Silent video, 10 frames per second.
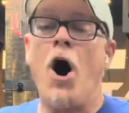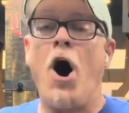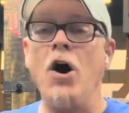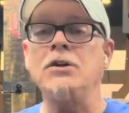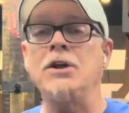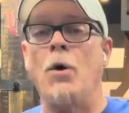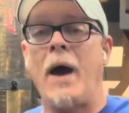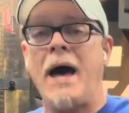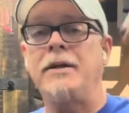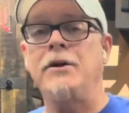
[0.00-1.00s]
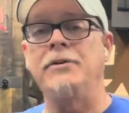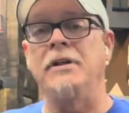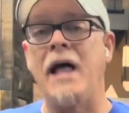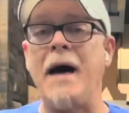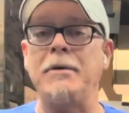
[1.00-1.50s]
Also, out here in the
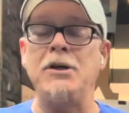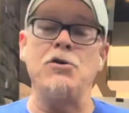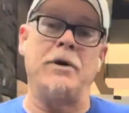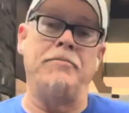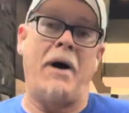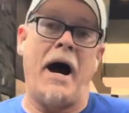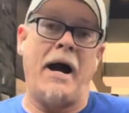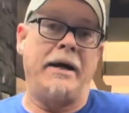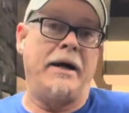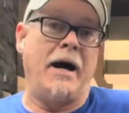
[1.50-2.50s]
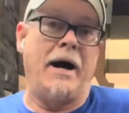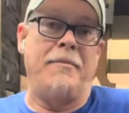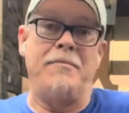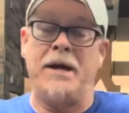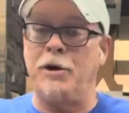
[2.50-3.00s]
lobby, you can
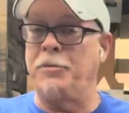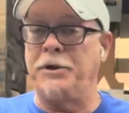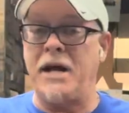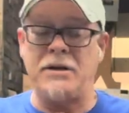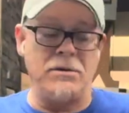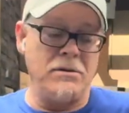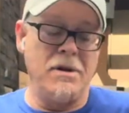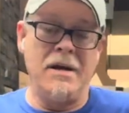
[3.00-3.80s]
buy ear protection,